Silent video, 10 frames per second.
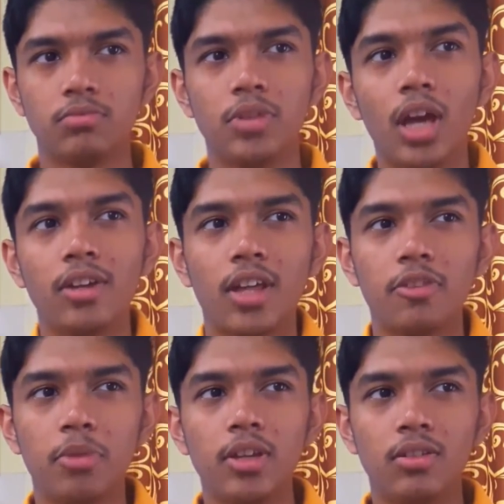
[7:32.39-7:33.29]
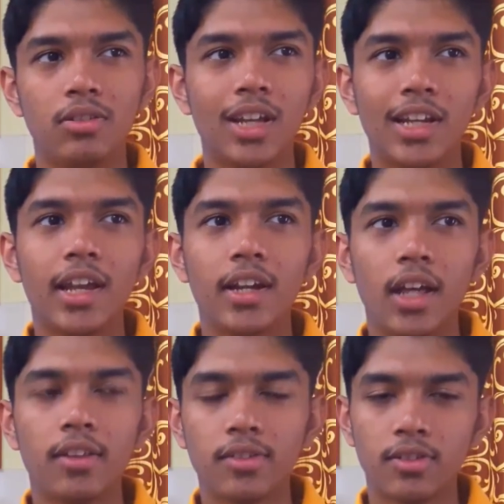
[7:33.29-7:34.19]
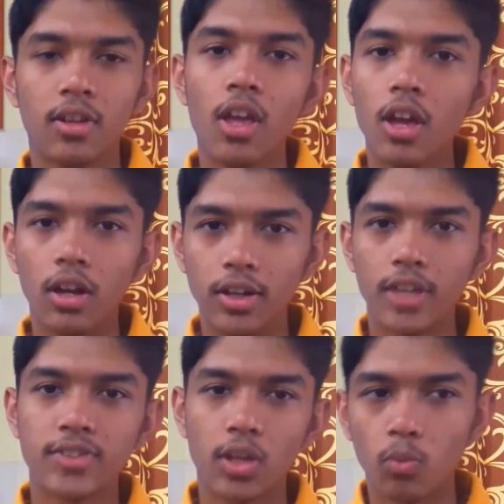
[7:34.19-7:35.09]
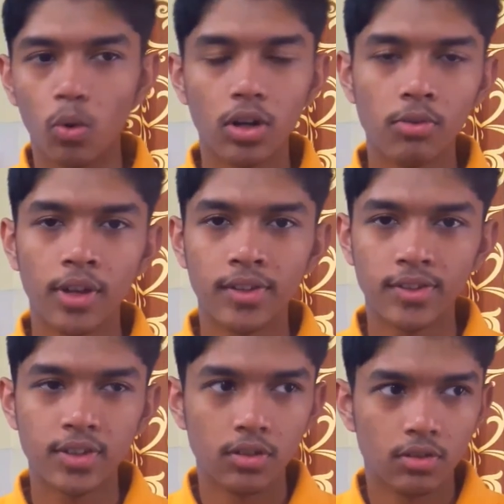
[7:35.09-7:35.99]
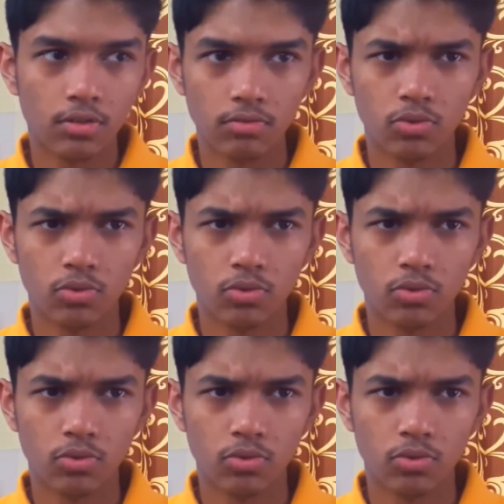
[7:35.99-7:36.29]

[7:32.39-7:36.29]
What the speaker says: it has been declared as a dust and water resistant,